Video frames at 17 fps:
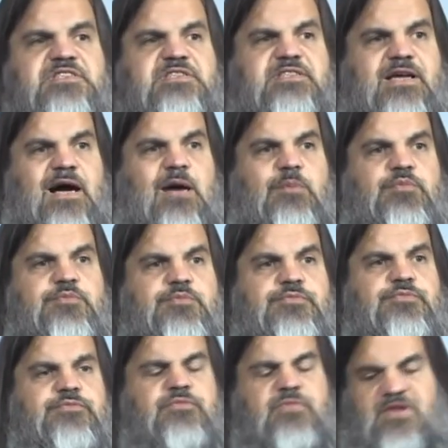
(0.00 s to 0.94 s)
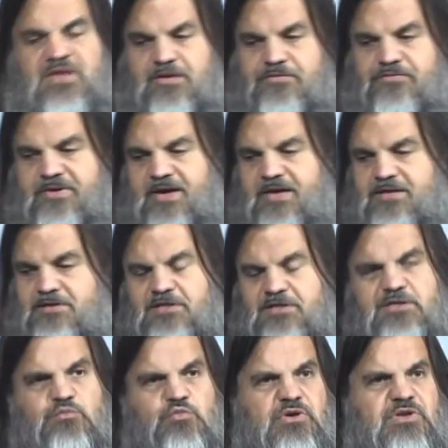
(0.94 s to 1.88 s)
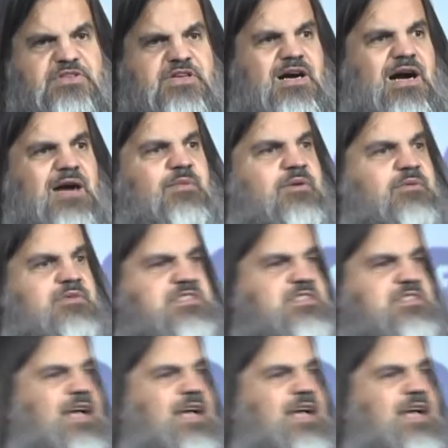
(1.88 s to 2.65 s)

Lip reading: it stopped. If we had a little more time, I would